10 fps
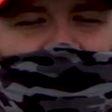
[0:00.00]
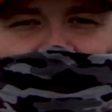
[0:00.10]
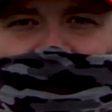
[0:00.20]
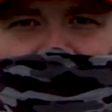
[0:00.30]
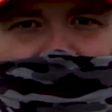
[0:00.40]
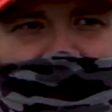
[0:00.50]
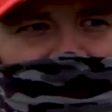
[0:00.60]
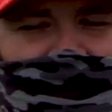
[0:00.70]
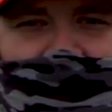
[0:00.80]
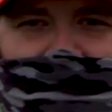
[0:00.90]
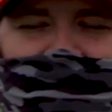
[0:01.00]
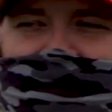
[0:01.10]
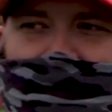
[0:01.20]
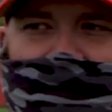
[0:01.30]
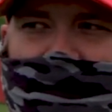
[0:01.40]
I did a great job of
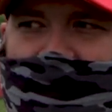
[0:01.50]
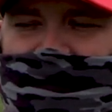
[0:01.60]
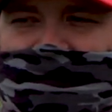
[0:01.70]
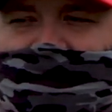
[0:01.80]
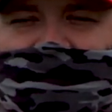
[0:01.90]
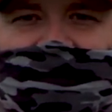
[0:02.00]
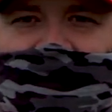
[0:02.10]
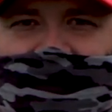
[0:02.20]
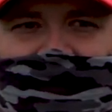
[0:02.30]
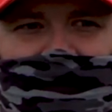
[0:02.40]
coming to practice every day,